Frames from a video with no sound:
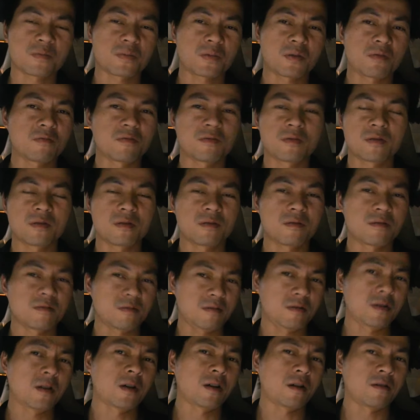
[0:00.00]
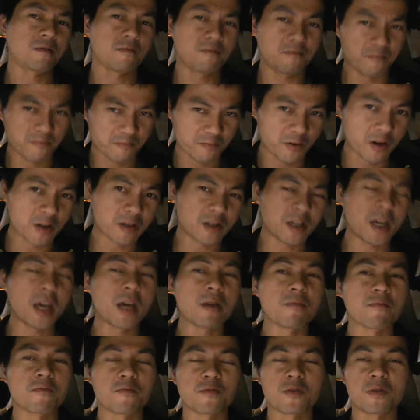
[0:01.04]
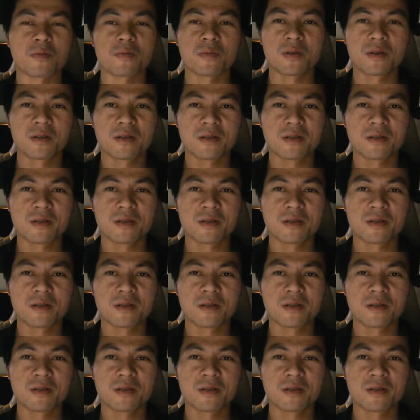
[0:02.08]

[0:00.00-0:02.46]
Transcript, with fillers: um, yeah, where it came from.